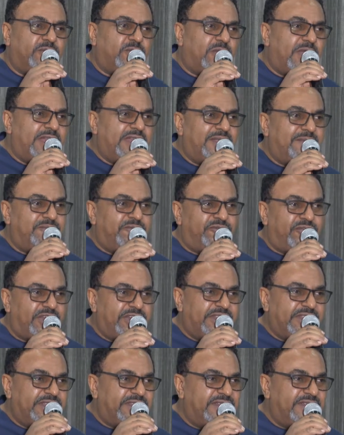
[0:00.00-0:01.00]
And while I'm
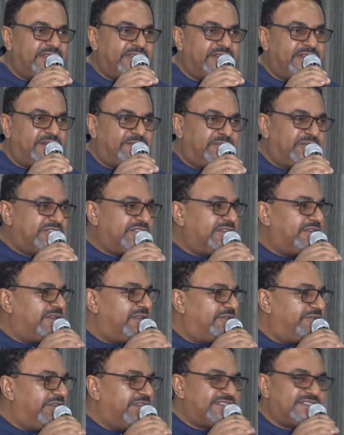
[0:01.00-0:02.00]
running in a
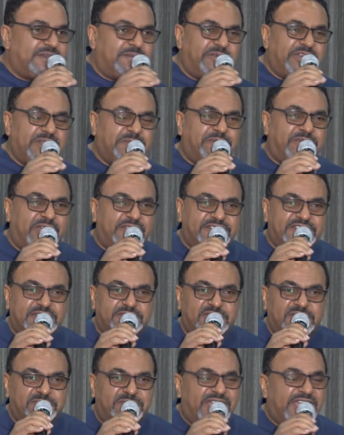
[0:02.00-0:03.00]
particular race, somebody passes
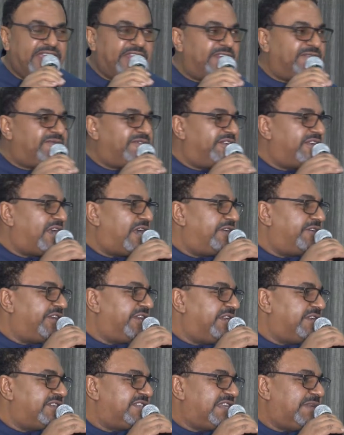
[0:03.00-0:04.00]
me by in a Ferrari
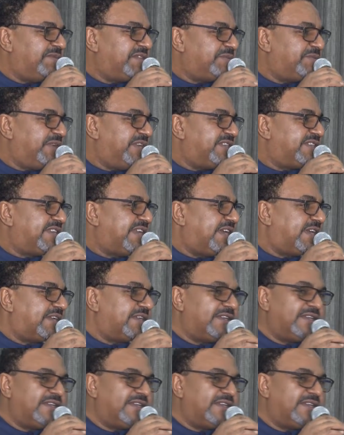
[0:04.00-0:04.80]
and his name is Paystack.